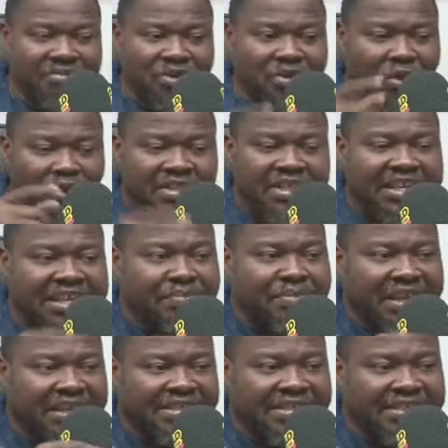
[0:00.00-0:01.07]
Don't keep
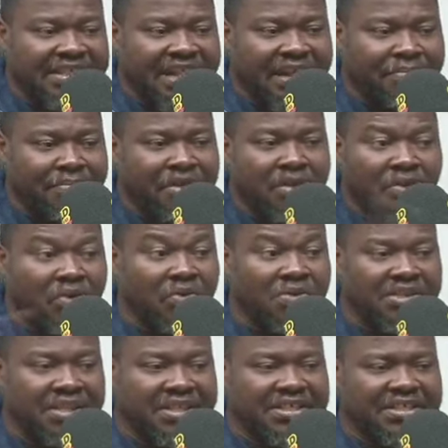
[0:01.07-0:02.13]
the system
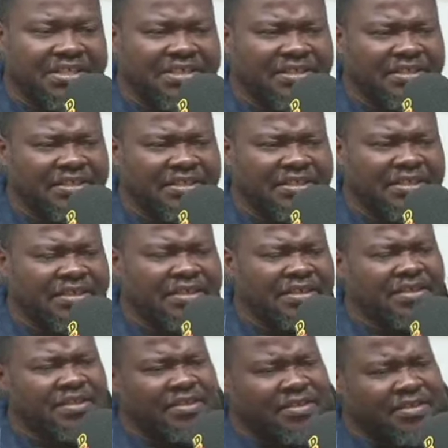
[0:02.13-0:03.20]
hostage.
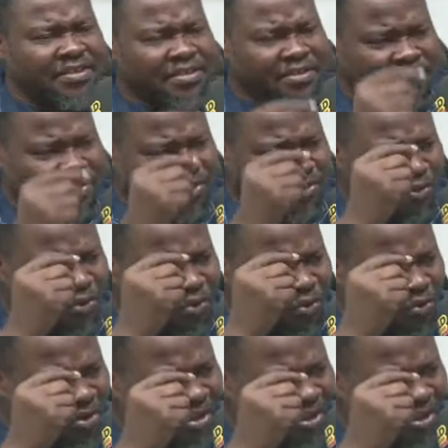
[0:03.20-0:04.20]
So it